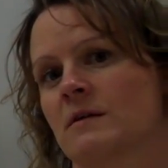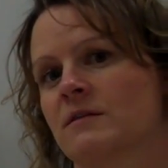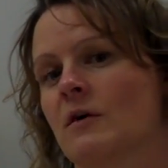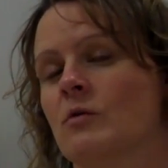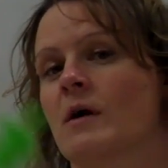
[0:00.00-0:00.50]

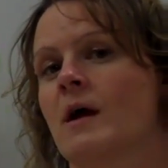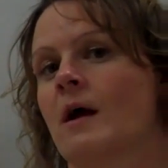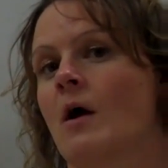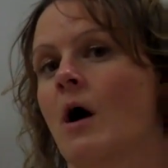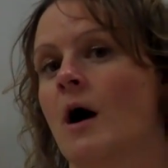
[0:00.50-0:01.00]
So
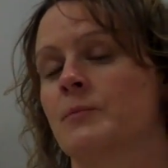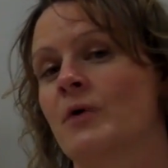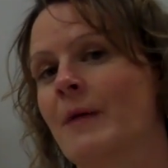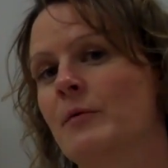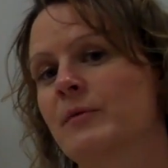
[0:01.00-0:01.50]
our
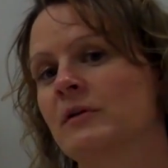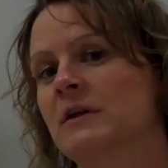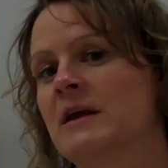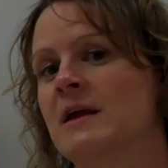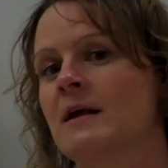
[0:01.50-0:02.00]

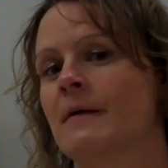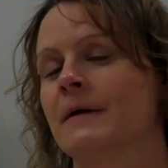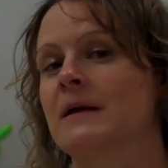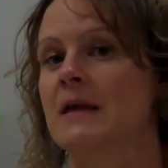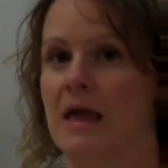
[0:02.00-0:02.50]
probability
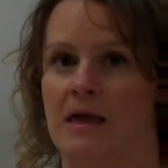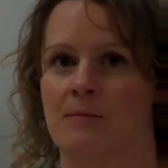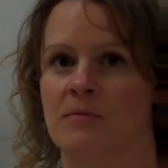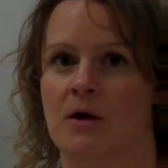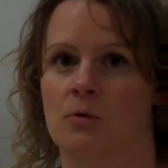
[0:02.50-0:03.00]

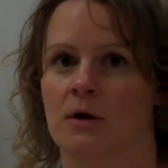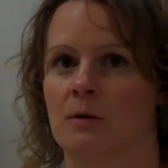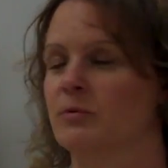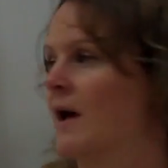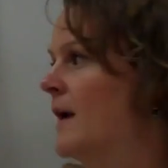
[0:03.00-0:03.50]
game that we're
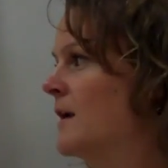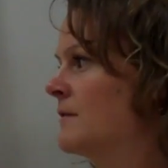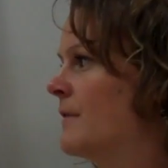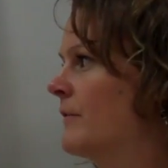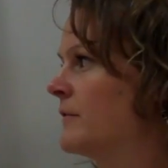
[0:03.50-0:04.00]
going to play
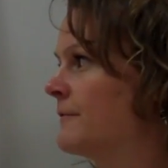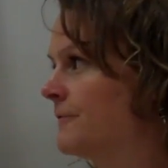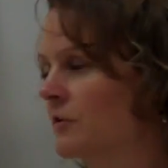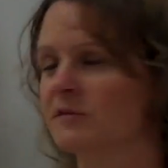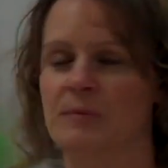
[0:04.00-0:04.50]
involves
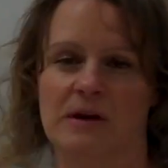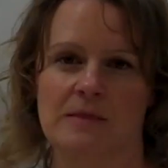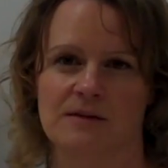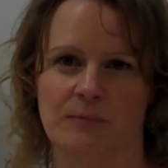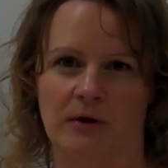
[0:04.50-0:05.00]
first spinning
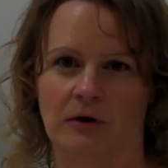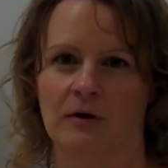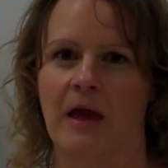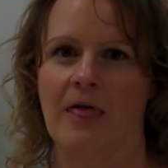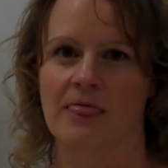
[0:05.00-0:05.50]
the spinner
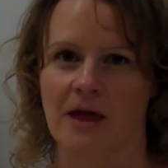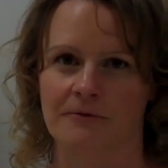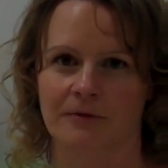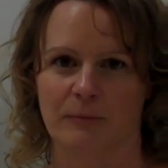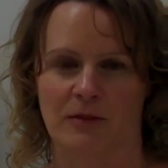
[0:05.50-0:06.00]
and then
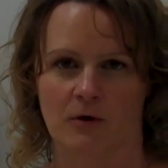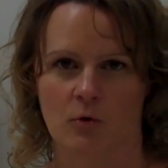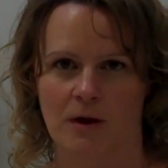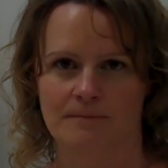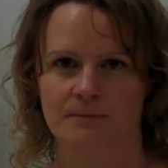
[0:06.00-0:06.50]
flipping the
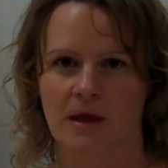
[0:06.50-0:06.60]
coin.